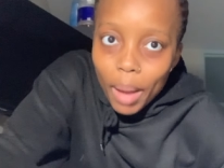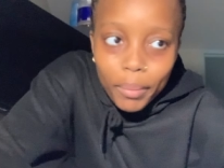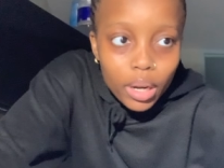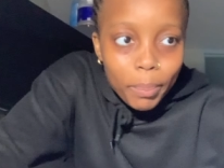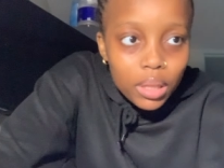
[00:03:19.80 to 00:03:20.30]
I'm
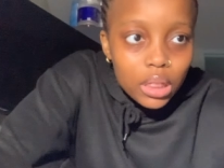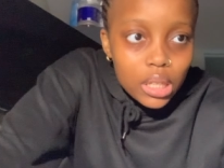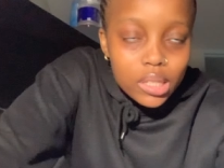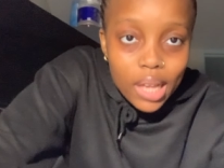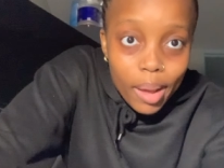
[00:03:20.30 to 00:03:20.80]
gonna put
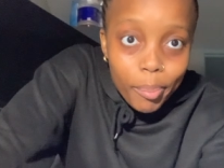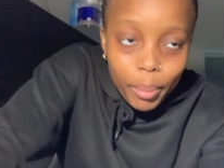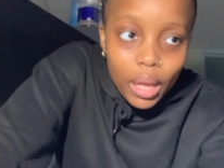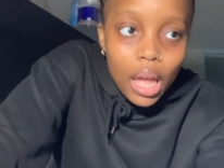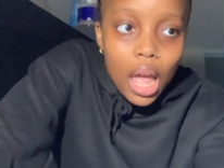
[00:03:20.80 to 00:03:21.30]
these up
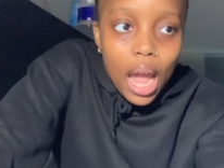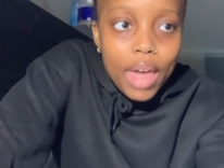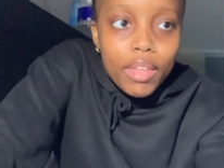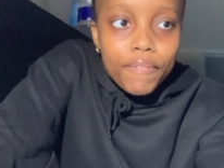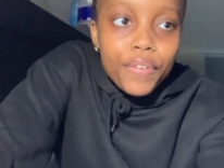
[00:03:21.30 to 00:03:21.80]

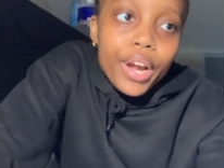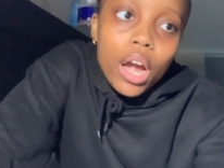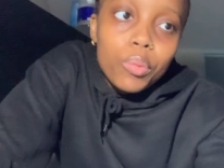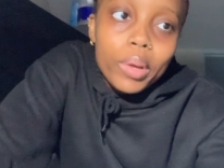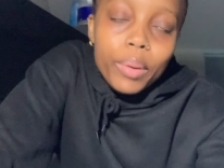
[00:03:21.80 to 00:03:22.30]
and then figure
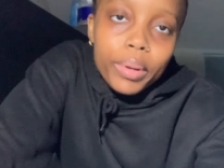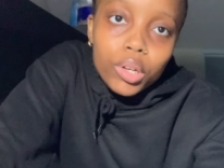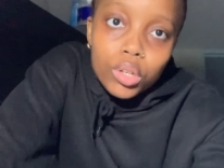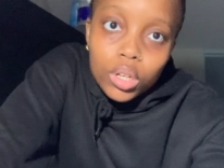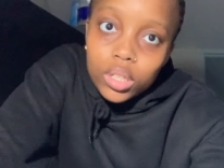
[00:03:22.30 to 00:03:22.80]
out what I
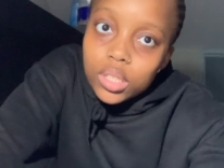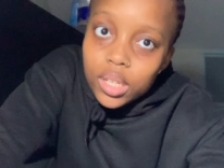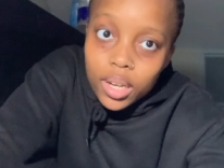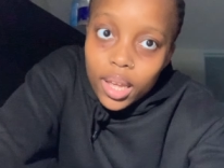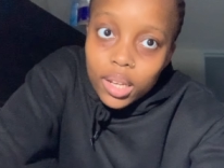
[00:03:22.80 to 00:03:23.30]
wanna cook
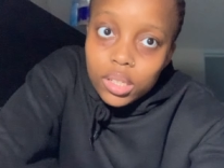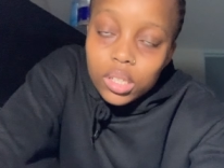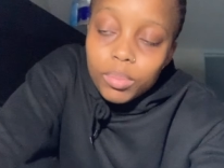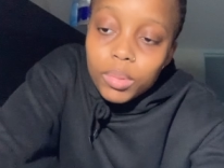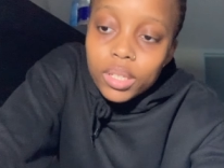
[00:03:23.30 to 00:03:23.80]

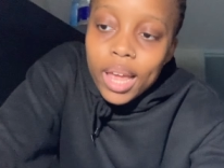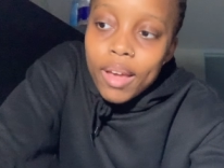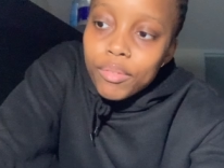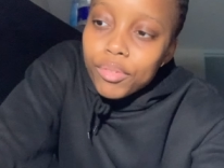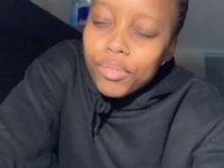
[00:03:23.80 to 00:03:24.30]
tonight because I
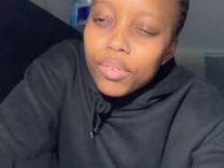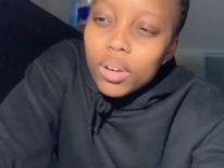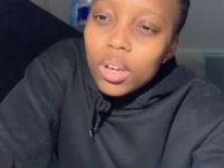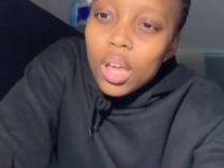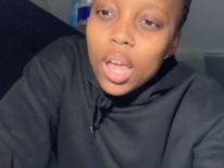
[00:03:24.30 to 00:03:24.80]
have
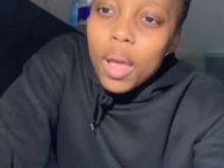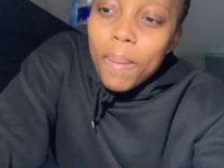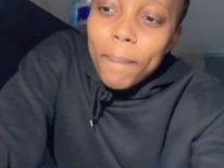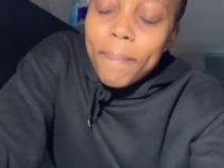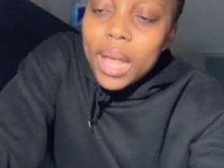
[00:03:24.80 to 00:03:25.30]

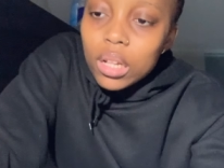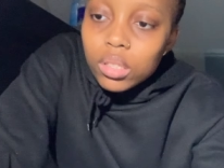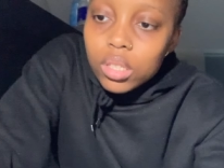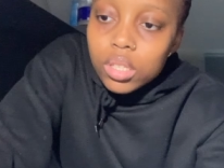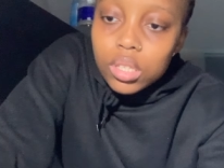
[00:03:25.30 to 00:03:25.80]

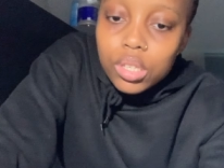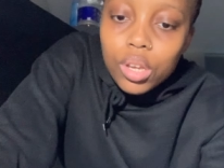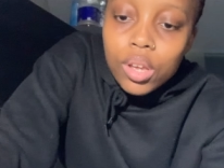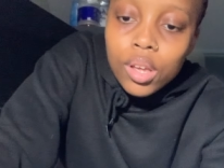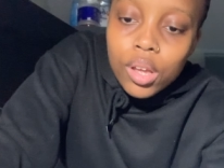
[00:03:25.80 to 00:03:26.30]
mince,
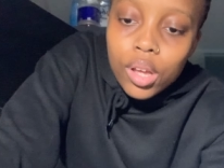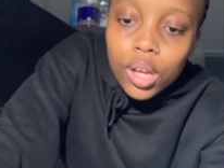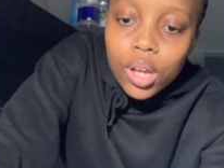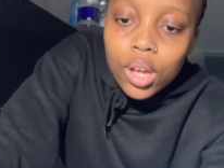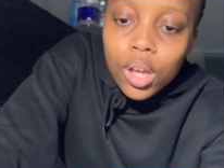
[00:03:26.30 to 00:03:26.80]

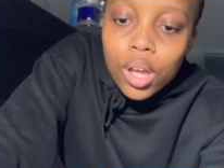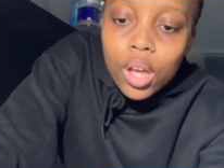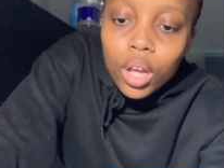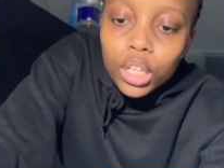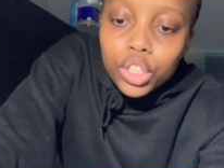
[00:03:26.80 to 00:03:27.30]

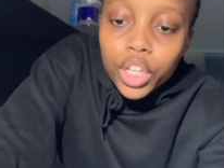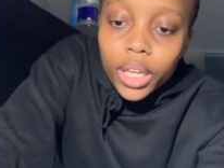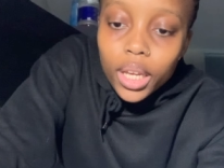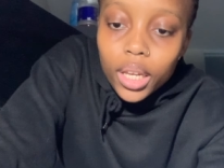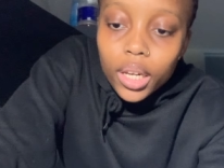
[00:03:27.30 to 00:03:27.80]

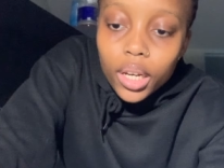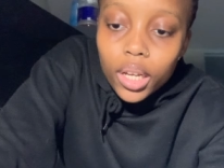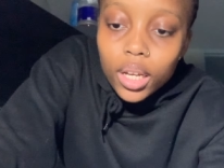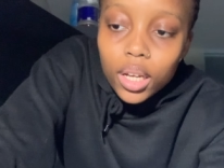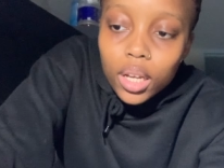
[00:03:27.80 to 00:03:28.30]
chicken,
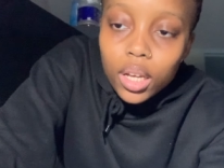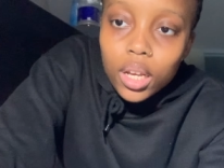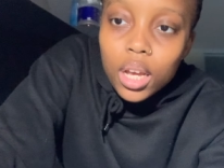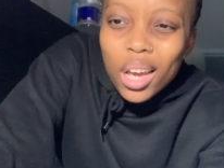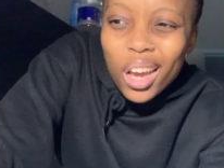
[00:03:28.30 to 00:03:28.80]

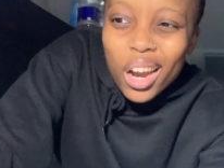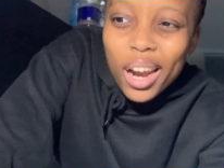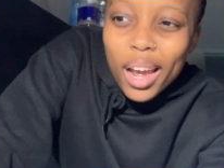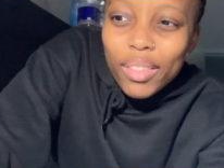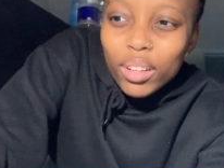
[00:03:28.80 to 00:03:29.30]

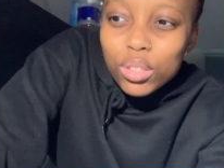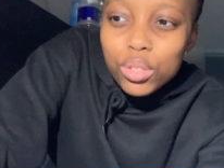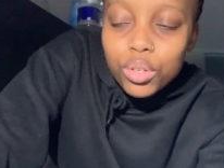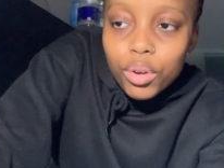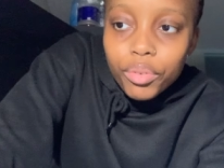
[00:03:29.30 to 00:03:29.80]
and then
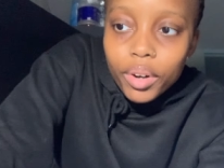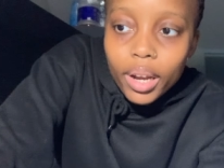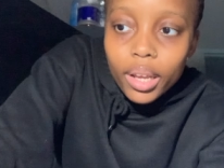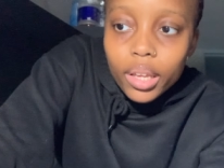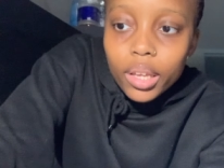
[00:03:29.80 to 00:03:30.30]
stir
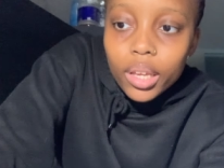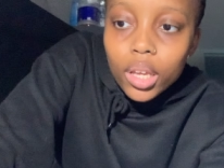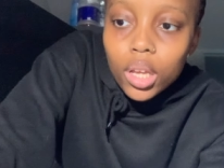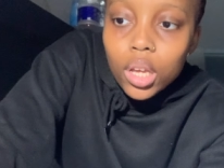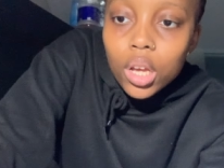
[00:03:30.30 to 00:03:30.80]
fry.
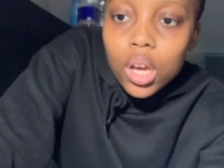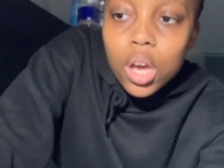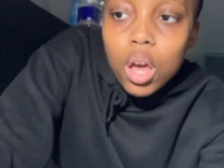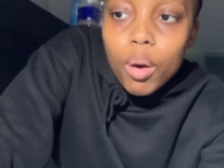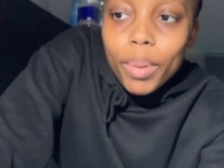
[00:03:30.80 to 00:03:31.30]

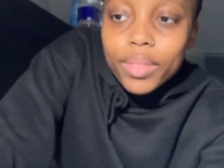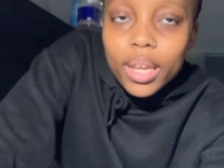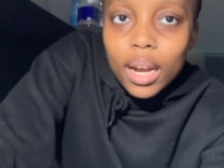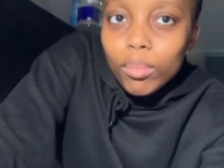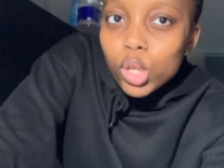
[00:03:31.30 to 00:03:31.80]
But
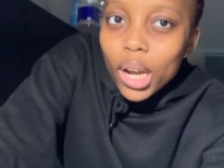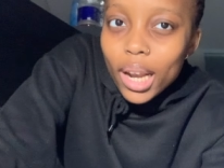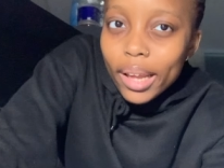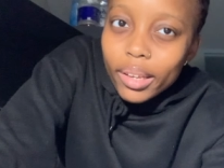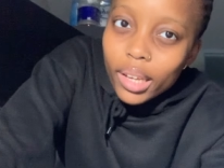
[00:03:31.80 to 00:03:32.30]
then I'm trying to
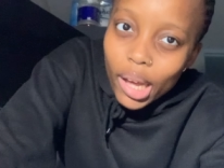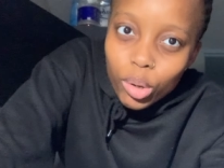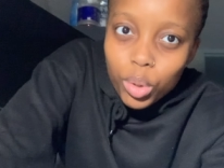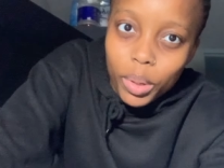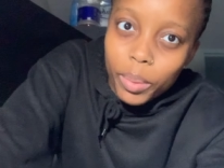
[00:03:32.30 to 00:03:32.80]
like, I
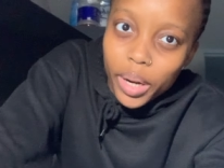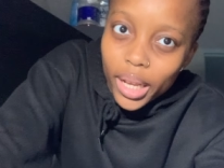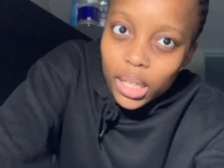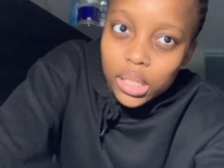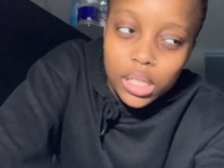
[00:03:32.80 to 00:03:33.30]
don't know what I wanna
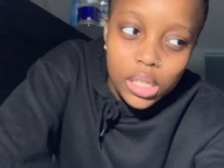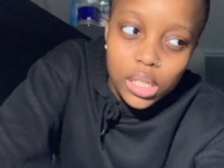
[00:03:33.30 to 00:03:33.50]
eat.